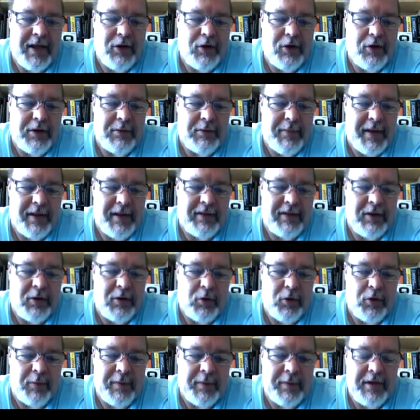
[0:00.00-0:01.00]
you can make the
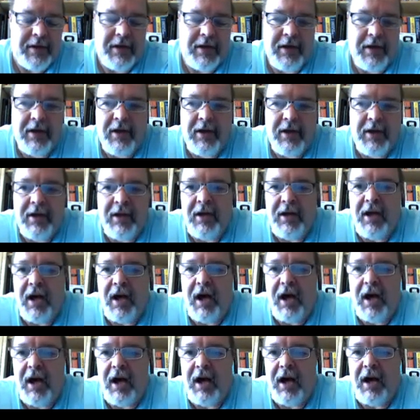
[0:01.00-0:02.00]
orbit
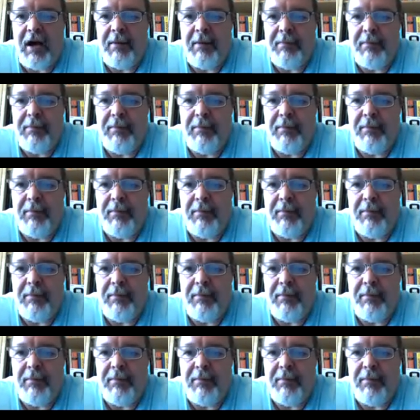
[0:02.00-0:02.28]
uh, a